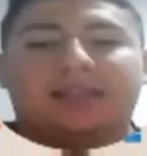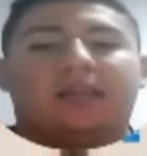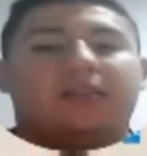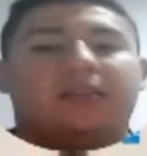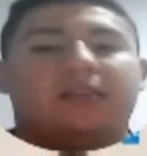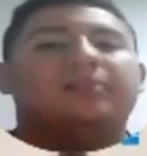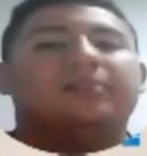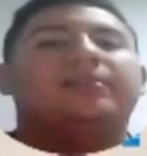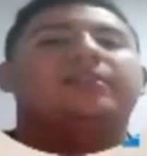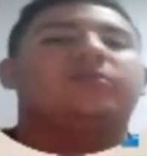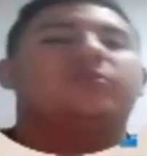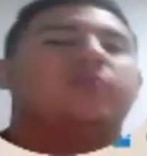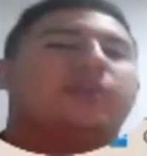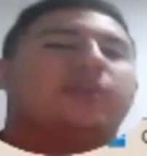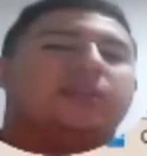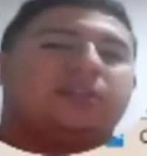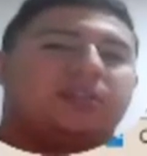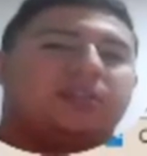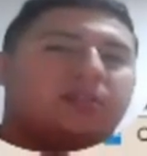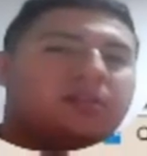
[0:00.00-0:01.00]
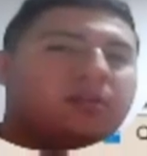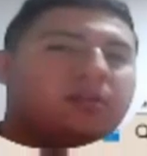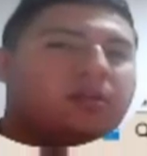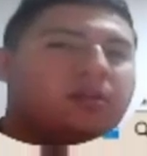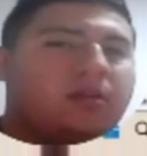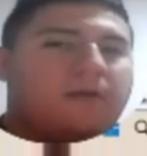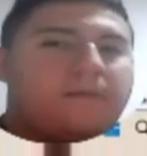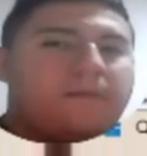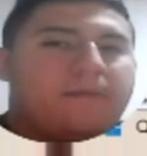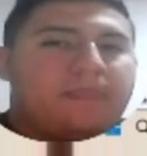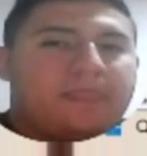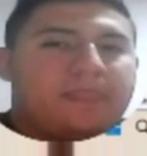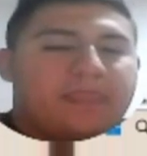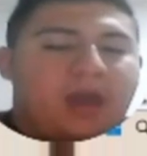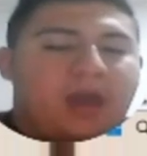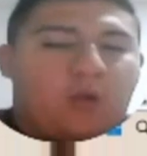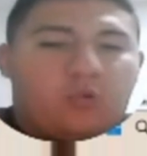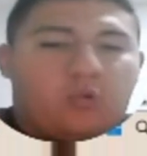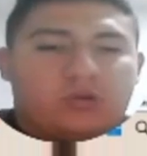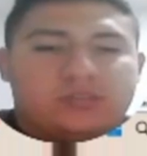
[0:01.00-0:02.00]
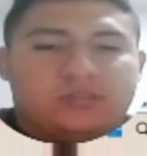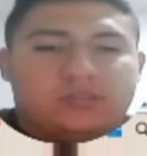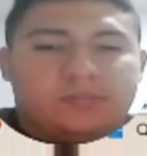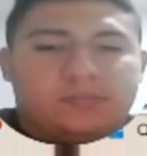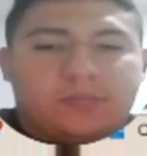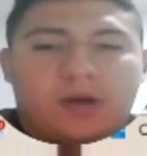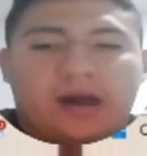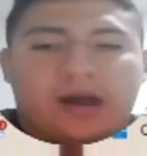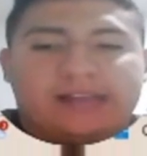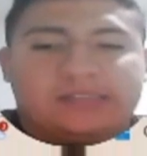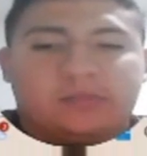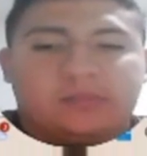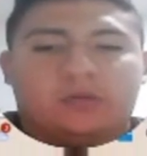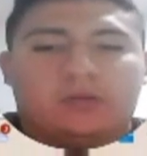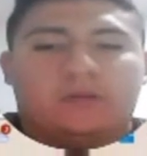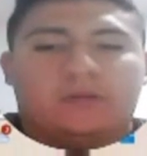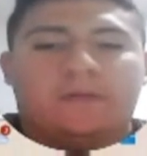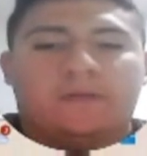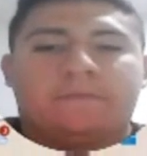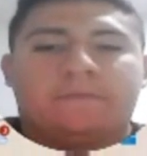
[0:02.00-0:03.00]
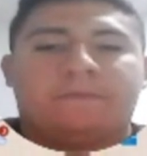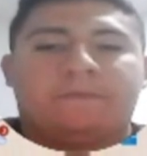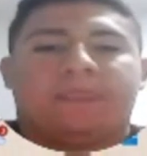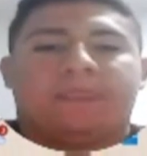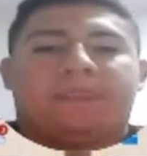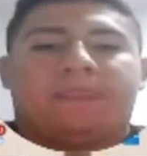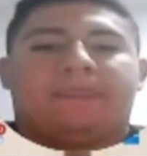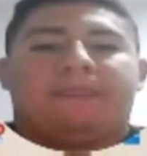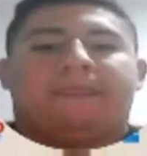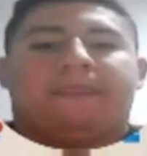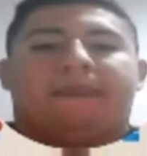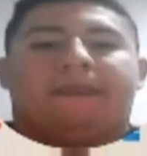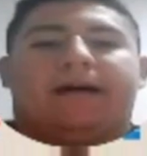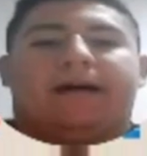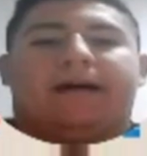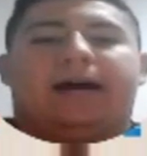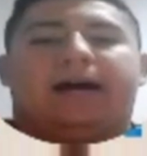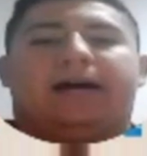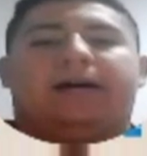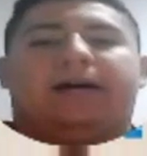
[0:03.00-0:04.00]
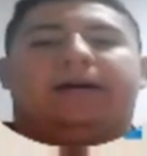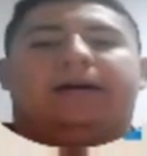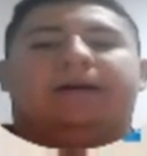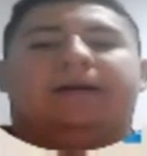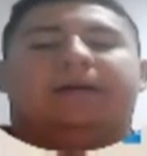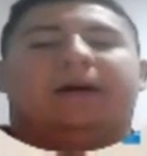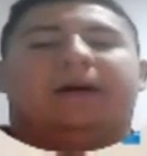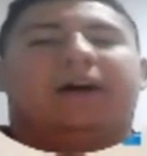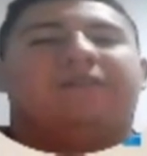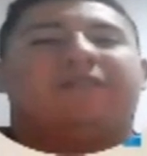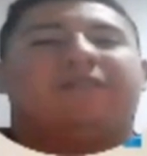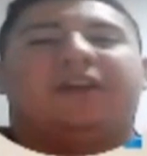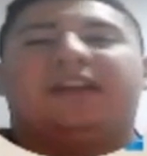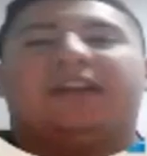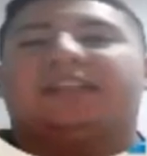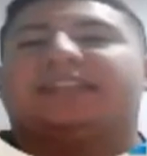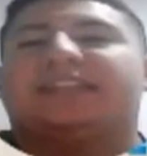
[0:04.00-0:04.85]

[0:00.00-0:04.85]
in this situation, that was impossible. After any